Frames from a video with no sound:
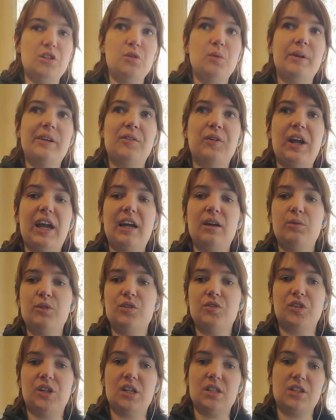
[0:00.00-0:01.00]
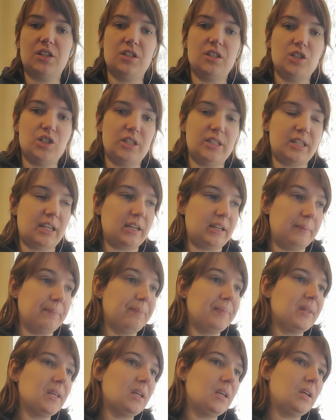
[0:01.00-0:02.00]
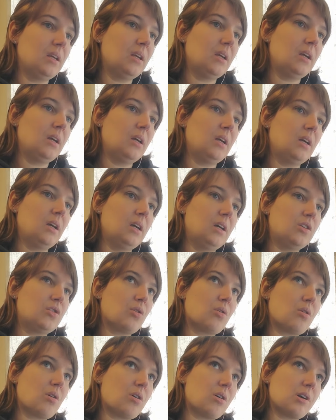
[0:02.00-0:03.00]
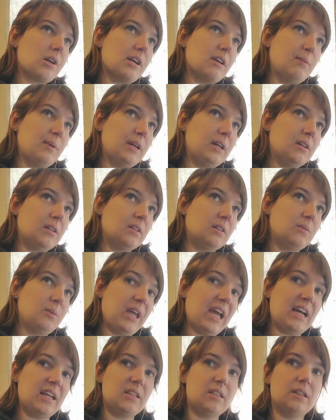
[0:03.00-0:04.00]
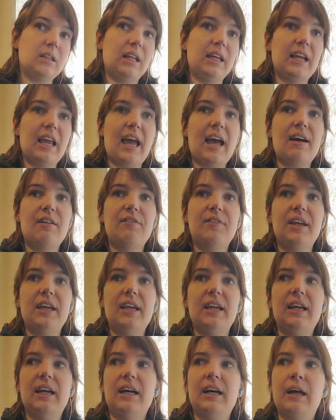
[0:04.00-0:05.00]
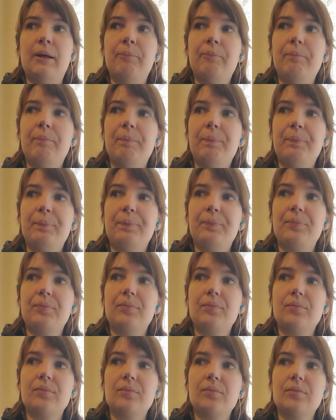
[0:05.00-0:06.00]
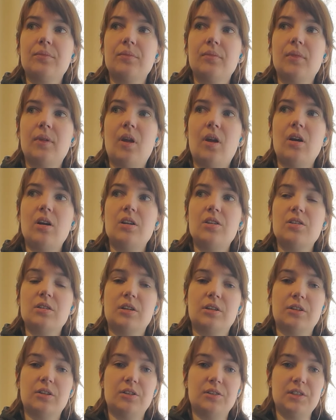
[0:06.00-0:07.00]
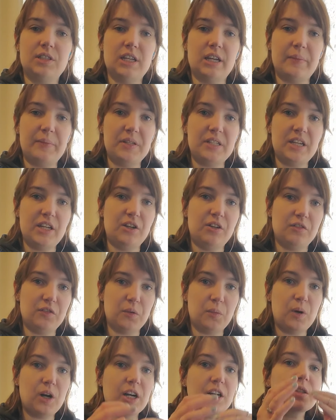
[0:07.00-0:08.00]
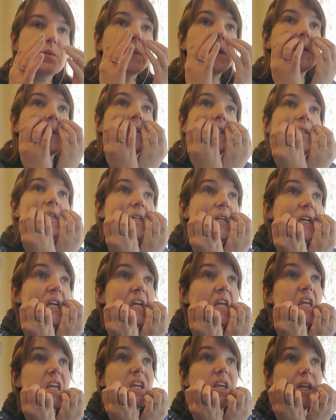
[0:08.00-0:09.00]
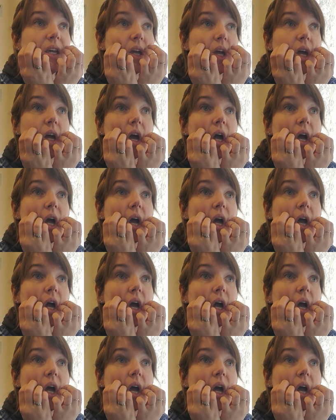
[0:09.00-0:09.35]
two we ever had was for Asuka and Shisana. Tori, we had to like have a harness on her all the time to take her for walks because she